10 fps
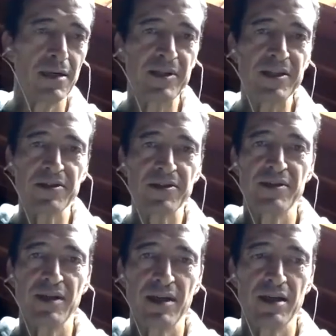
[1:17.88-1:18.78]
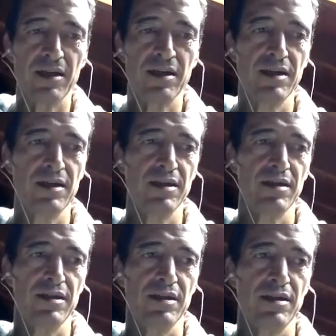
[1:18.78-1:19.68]
because
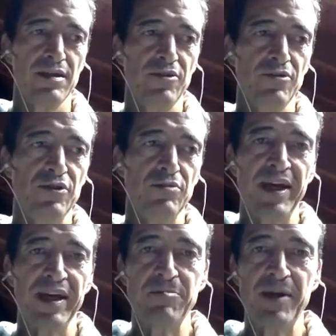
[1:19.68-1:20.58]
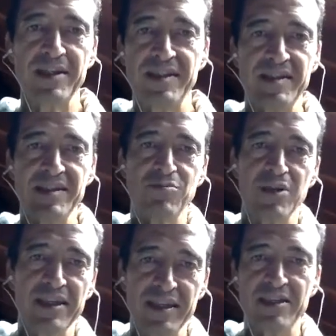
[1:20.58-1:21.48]
you may expect this is
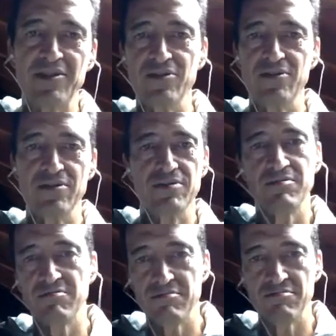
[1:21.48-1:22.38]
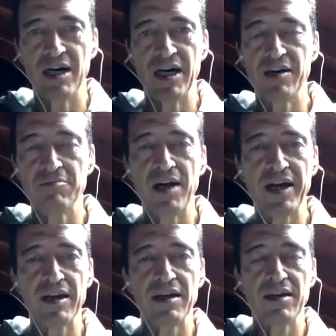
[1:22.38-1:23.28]
related to
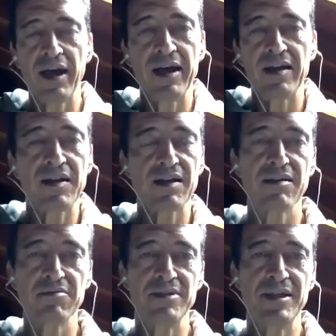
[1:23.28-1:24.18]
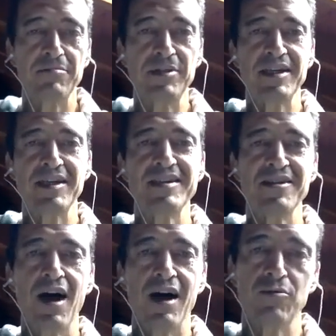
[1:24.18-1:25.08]
my health, but it is
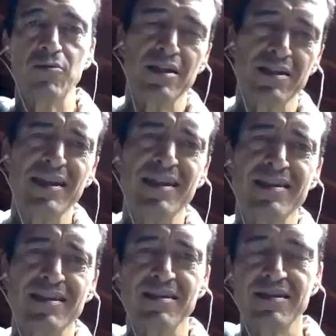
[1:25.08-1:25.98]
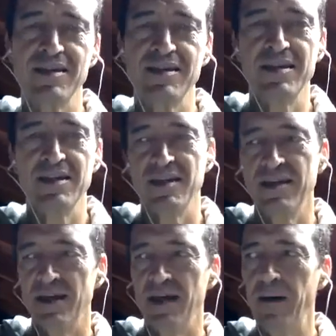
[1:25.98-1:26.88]
not. Well, it is,
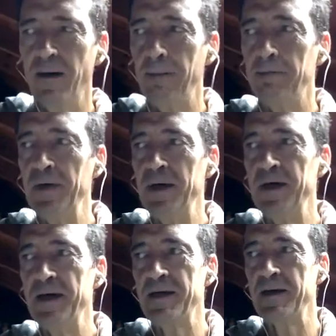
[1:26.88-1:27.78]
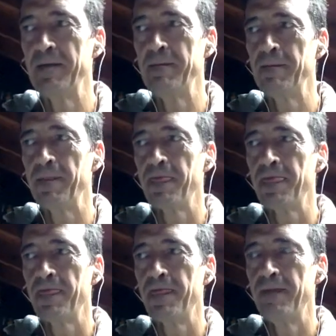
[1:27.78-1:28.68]
but
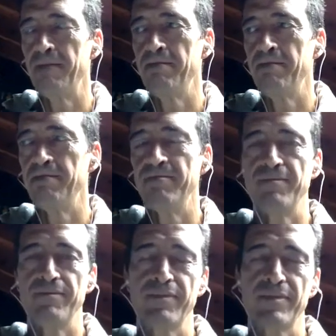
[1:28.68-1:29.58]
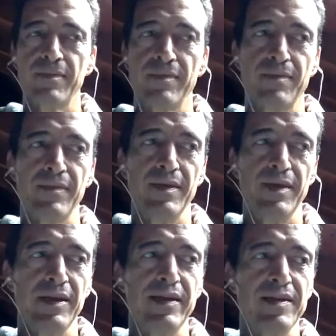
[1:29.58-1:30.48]
mm,
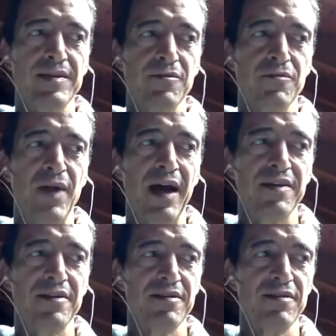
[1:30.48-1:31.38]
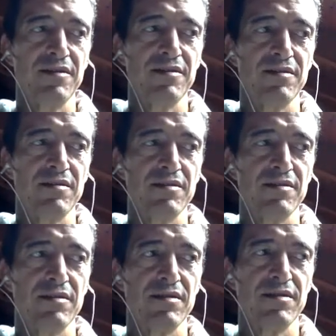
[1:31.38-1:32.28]
it is rather
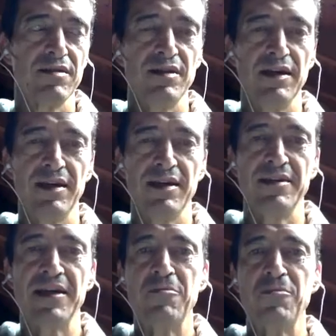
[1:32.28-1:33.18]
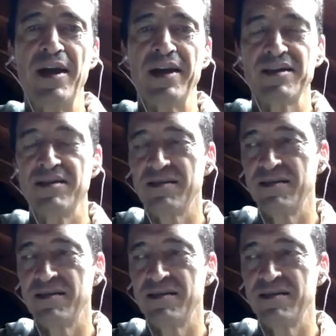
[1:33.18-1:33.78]
indirect.